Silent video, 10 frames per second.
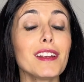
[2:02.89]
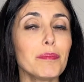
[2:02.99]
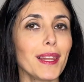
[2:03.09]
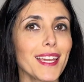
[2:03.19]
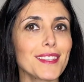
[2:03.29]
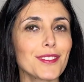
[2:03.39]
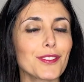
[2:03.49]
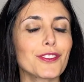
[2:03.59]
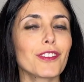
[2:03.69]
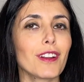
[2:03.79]
are a great
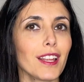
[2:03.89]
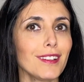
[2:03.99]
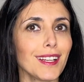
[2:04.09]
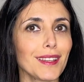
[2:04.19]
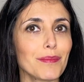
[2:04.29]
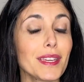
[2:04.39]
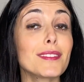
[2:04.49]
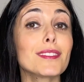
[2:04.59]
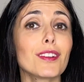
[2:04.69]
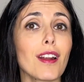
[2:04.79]
place to start learning
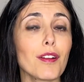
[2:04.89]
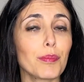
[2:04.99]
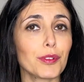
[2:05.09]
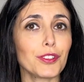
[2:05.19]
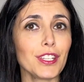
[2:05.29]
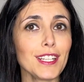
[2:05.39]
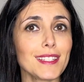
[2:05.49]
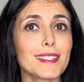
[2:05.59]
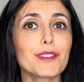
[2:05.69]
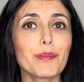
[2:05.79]
because there are
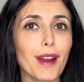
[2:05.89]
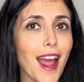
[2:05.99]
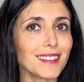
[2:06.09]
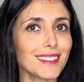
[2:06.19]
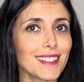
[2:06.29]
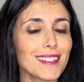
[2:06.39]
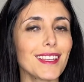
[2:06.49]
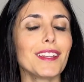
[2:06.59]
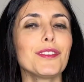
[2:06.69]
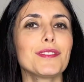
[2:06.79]
opportunities to
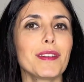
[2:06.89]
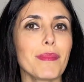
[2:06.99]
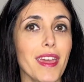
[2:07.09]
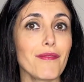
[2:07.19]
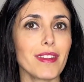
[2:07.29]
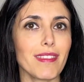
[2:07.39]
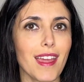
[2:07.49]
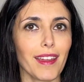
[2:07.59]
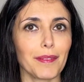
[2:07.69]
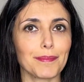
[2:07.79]
practice and use them
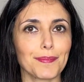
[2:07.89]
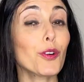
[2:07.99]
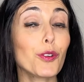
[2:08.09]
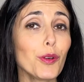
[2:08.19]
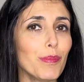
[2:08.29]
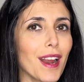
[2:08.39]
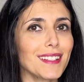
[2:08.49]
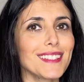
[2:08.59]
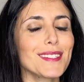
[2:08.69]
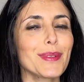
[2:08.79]
every day. So go
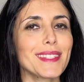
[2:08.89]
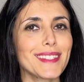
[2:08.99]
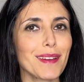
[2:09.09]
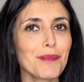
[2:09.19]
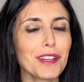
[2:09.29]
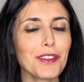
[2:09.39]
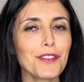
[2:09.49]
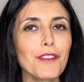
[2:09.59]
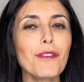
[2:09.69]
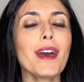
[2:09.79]
practice with
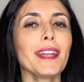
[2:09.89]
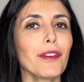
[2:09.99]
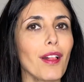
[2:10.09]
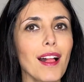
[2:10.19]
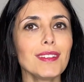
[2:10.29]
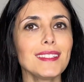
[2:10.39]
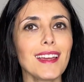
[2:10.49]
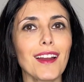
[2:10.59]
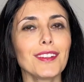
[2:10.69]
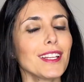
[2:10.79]
someone you know and you'll have
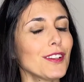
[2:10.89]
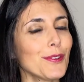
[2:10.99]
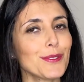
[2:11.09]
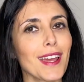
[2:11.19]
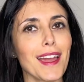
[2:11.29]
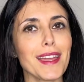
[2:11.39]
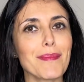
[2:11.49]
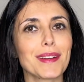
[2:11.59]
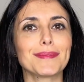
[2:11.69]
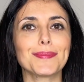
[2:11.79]
it down in no
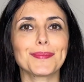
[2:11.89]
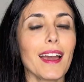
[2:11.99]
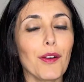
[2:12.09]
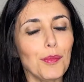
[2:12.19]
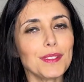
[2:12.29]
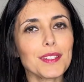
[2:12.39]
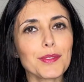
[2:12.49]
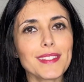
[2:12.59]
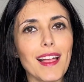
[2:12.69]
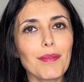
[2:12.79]
time. I hope
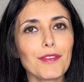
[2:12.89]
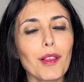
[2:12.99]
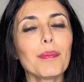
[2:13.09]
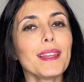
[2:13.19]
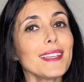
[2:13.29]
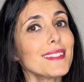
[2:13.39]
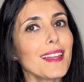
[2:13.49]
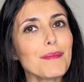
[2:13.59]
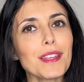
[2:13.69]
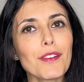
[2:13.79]
this was helpful. Please
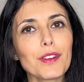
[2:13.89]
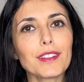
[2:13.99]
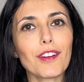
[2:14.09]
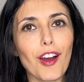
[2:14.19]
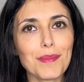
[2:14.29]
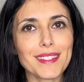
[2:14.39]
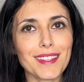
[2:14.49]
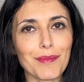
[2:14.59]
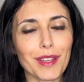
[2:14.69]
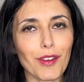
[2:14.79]
let me know in the comments
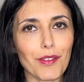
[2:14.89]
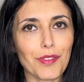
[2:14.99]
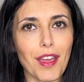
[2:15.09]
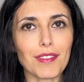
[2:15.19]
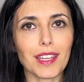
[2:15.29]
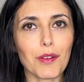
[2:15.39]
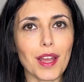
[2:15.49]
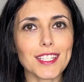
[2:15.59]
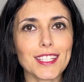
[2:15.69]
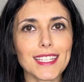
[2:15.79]
down below if you have any
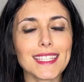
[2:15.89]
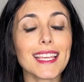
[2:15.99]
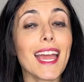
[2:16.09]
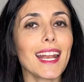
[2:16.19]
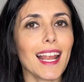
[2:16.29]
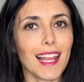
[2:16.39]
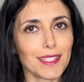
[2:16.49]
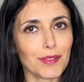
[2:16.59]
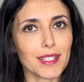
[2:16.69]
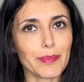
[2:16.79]
questions and I'll
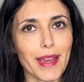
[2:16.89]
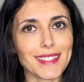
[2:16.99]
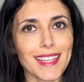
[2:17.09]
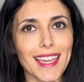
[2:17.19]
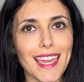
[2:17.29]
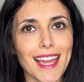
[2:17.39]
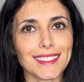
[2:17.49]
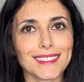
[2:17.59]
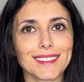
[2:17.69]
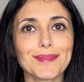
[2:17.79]
answer as best I
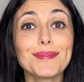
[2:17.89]
can.